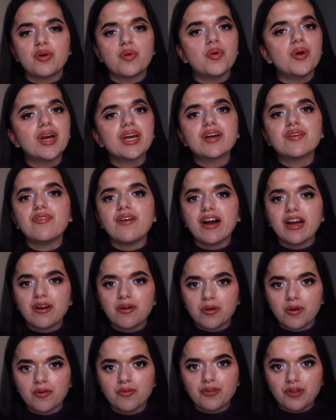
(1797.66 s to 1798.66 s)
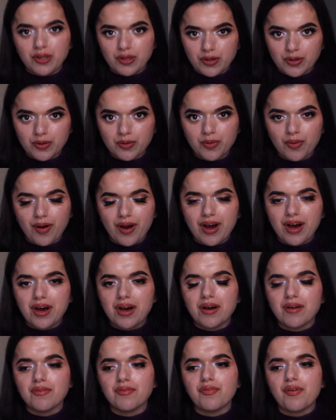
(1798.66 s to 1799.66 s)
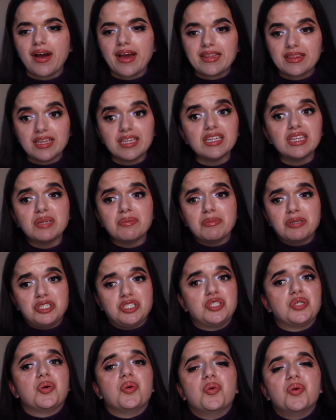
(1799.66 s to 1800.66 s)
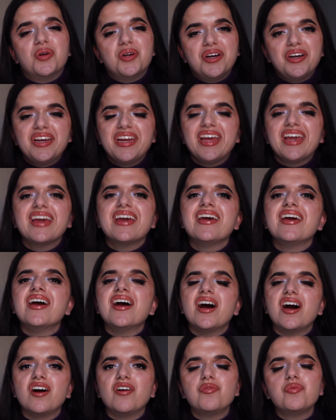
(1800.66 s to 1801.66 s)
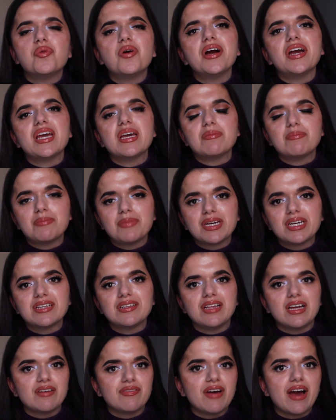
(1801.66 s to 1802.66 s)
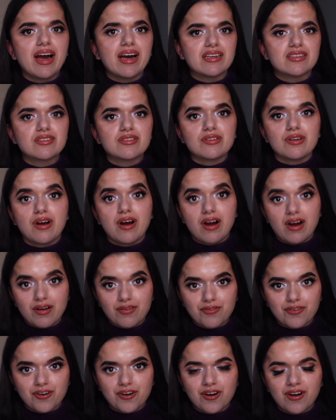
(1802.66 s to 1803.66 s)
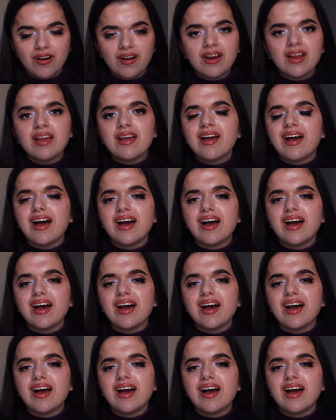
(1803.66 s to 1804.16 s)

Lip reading: quick fire review of, I think, the majority of what M Micallef has to offer.